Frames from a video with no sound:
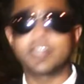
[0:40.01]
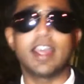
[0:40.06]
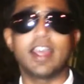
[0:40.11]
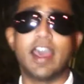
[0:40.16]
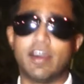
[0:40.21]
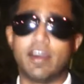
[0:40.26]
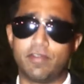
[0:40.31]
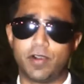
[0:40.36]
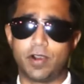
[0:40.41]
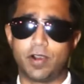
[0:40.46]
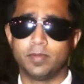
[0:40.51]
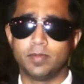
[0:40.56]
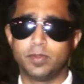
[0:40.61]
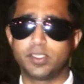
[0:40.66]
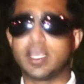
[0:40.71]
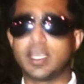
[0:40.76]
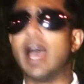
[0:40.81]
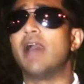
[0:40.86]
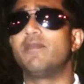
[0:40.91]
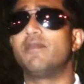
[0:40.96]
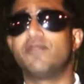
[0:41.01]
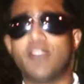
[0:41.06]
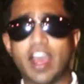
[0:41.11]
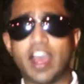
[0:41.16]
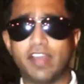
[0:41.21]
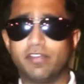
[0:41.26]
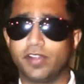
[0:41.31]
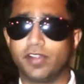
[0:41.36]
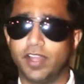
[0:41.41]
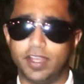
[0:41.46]
ever top
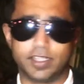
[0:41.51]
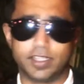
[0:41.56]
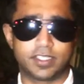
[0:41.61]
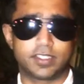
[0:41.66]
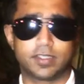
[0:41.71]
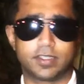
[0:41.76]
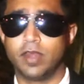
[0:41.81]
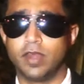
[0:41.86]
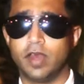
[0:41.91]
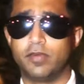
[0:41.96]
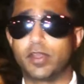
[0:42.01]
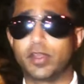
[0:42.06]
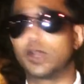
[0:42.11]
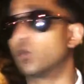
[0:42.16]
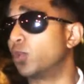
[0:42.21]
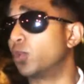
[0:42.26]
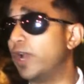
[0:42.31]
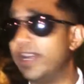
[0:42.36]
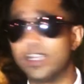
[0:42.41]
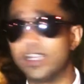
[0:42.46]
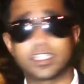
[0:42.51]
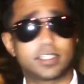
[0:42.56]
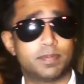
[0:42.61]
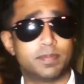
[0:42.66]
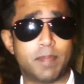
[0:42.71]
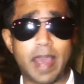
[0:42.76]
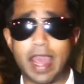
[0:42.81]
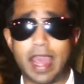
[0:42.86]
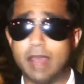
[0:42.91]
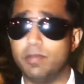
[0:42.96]
5 list of the greatest
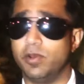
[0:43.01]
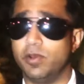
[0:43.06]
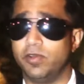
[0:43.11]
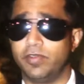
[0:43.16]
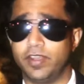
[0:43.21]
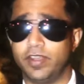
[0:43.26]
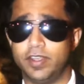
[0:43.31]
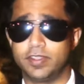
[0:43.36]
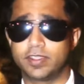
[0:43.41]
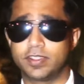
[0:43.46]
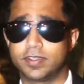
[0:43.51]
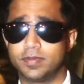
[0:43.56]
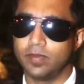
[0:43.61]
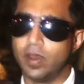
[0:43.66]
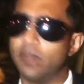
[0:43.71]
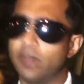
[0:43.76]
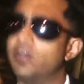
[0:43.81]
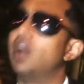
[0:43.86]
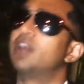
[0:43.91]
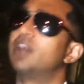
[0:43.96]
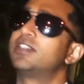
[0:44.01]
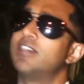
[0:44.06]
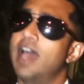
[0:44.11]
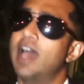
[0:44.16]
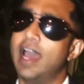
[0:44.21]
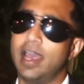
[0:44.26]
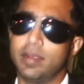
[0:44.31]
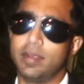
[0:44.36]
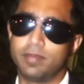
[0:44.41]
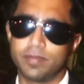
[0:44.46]
spy movies of all
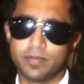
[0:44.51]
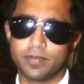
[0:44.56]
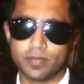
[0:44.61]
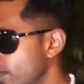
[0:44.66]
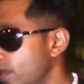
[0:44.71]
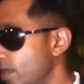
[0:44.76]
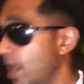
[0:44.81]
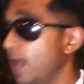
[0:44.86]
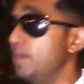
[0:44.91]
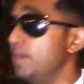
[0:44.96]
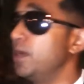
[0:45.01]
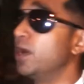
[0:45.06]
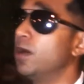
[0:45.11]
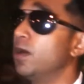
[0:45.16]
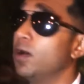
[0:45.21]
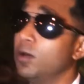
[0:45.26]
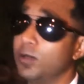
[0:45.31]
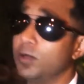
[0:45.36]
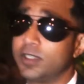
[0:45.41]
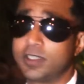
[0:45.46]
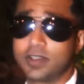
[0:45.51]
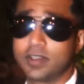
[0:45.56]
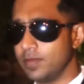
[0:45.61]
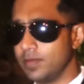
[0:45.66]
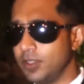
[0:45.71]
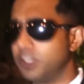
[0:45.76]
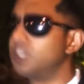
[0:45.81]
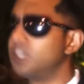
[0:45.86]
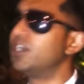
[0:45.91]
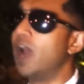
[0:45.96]
time. I'm your host,
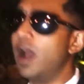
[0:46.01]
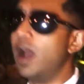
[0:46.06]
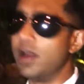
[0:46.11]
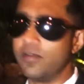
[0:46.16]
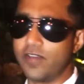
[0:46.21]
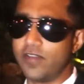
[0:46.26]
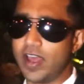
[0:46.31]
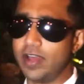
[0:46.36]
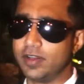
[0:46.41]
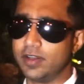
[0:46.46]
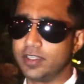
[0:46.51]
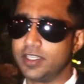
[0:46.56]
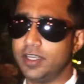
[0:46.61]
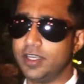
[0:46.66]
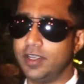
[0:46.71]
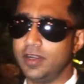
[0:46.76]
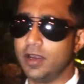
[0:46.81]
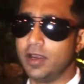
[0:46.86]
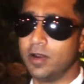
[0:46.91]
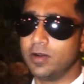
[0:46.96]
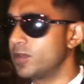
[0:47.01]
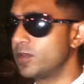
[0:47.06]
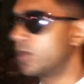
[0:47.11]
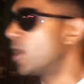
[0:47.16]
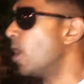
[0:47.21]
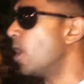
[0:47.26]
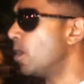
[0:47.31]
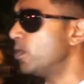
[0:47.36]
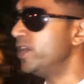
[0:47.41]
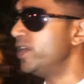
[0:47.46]
Sean Valentino,
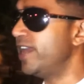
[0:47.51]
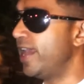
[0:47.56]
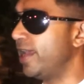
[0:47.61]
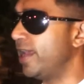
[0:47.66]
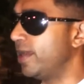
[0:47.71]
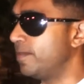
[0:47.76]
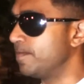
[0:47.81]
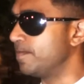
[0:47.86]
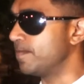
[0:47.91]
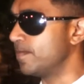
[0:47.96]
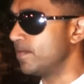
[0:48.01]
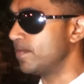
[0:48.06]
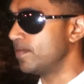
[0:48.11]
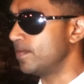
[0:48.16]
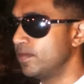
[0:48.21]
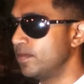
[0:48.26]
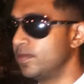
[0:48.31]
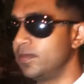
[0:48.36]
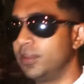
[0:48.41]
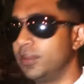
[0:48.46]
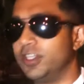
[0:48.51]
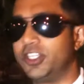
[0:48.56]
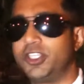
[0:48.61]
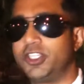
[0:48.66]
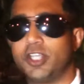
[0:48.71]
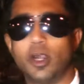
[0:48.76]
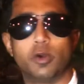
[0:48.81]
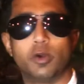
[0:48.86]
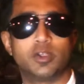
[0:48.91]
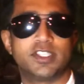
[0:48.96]
codename
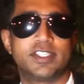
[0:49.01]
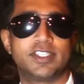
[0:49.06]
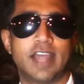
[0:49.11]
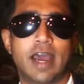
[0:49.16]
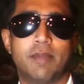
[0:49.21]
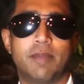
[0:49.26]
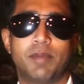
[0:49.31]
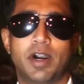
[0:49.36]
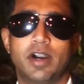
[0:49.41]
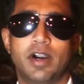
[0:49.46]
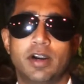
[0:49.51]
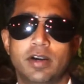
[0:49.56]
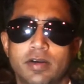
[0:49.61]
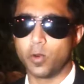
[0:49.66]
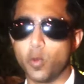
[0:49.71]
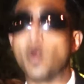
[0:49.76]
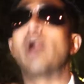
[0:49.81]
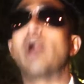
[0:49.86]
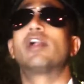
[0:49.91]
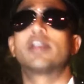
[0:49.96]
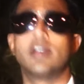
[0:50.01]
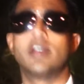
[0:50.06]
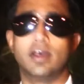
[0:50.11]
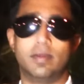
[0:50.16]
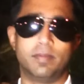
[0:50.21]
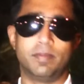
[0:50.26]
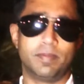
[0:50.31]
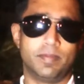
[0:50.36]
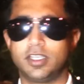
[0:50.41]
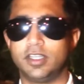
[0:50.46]
Showstopper. Welcome
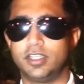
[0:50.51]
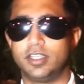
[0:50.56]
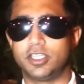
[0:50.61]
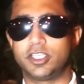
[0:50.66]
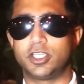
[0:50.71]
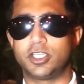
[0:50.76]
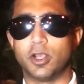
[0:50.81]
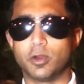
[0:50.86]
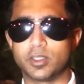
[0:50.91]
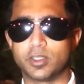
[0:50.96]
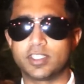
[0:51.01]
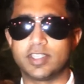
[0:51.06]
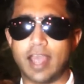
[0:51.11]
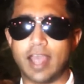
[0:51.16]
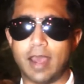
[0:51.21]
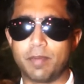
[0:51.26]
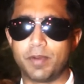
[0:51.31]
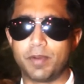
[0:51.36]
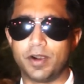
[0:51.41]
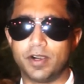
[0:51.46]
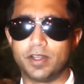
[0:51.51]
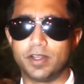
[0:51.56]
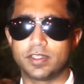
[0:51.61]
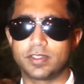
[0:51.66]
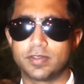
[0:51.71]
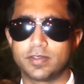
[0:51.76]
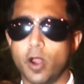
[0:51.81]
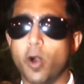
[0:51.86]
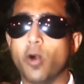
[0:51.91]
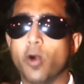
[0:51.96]
to the
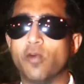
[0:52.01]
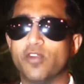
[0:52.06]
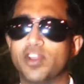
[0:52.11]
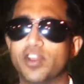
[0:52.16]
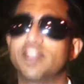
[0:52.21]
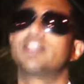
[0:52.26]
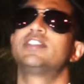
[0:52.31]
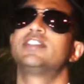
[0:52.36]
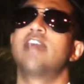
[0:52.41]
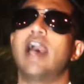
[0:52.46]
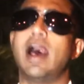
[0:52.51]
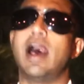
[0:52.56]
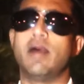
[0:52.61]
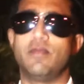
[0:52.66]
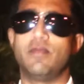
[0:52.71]
Showstoppers Over the Top